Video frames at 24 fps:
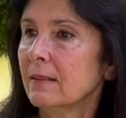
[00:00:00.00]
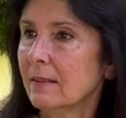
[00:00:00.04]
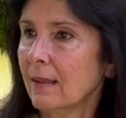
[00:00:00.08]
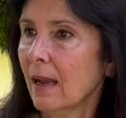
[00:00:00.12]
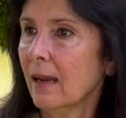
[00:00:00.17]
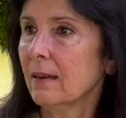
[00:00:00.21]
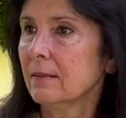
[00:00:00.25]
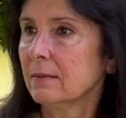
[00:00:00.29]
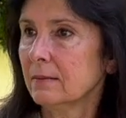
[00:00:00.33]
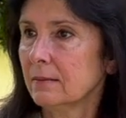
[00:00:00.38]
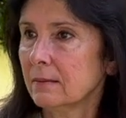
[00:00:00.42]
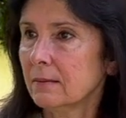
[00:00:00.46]

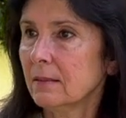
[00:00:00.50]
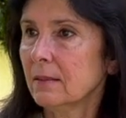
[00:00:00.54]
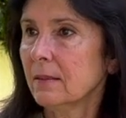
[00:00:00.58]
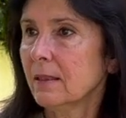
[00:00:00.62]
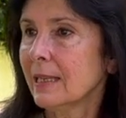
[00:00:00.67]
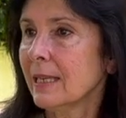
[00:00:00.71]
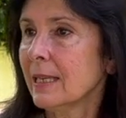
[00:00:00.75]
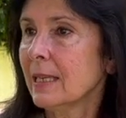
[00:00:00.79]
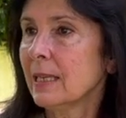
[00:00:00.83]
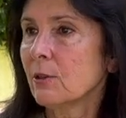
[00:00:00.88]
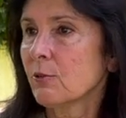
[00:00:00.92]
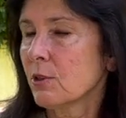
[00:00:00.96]
done
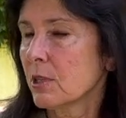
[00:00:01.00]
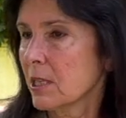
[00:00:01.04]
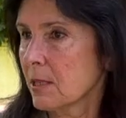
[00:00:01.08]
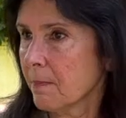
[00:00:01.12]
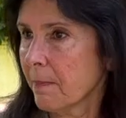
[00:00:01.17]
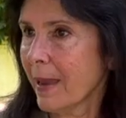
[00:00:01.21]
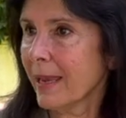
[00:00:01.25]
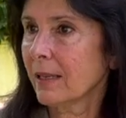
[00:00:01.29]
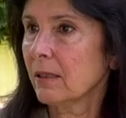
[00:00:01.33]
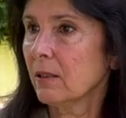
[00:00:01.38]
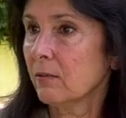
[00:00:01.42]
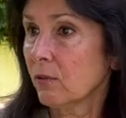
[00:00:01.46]

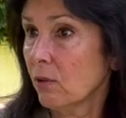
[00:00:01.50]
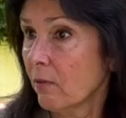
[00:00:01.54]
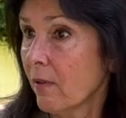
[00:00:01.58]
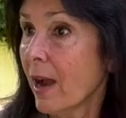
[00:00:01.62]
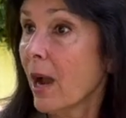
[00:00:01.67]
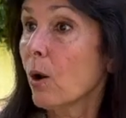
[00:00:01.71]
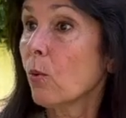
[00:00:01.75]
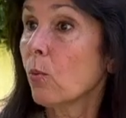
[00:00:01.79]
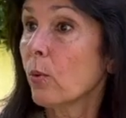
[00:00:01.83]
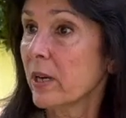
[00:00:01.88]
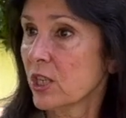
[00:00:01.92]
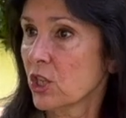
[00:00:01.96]
irrespective of
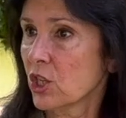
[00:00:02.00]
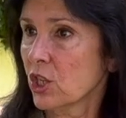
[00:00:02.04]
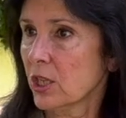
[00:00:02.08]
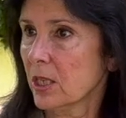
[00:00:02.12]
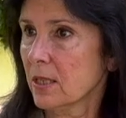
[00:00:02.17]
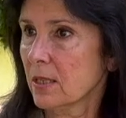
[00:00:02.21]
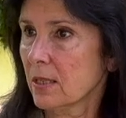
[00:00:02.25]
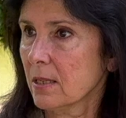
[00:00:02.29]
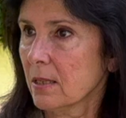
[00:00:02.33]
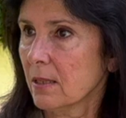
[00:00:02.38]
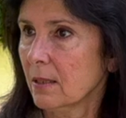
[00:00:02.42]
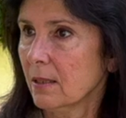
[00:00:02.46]
our wishes.